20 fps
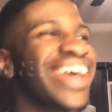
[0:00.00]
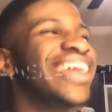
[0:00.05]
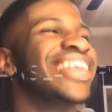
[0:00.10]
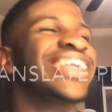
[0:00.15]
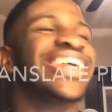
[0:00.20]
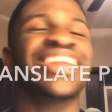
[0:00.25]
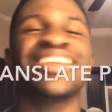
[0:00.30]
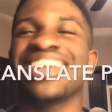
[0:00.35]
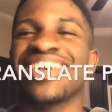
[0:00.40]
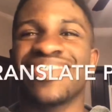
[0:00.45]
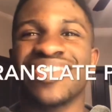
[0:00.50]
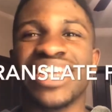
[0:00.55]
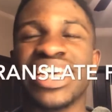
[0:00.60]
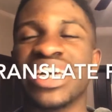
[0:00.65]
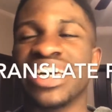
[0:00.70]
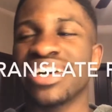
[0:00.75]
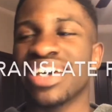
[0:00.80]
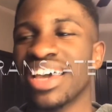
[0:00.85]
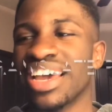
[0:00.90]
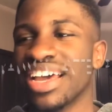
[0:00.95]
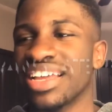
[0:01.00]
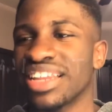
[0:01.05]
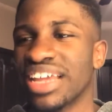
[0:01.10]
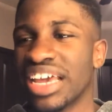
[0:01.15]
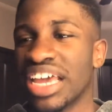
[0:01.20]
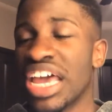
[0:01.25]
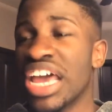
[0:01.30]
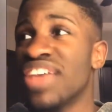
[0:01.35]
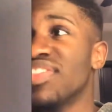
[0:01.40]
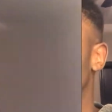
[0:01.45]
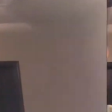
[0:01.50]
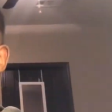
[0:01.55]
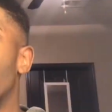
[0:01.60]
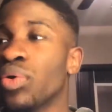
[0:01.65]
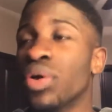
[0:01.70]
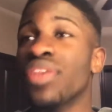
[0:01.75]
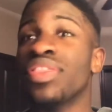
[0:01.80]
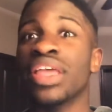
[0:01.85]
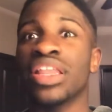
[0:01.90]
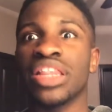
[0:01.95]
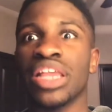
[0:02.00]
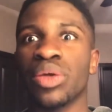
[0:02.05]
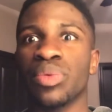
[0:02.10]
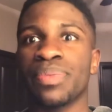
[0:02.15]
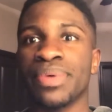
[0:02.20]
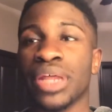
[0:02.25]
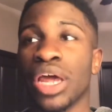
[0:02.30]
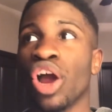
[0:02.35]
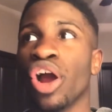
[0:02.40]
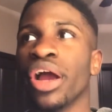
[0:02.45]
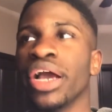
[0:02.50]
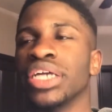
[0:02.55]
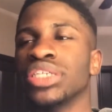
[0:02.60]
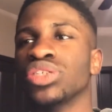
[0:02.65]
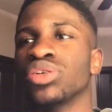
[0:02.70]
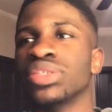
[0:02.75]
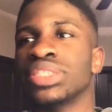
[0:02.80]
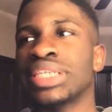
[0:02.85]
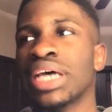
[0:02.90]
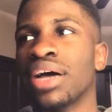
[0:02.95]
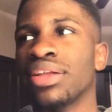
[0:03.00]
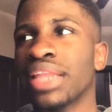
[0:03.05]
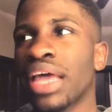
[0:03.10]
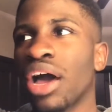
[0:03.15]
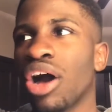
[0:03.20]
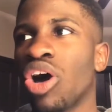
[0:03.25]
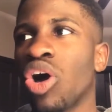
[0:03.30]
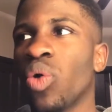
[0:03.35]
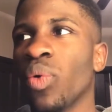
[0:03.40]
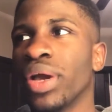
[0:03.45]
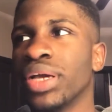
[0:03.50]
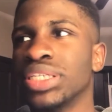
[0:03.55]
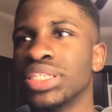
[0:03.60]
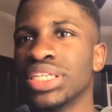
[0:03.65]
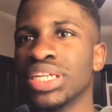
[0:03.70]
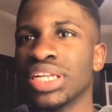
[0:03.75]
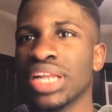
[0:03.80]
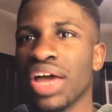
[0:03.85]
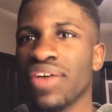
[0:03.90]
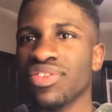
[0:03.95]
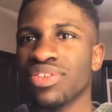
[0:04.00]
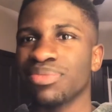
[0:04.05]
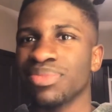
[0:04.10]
And they'd be like, okay. And like, and then they would be like, all right, so it's down that hallway to the left.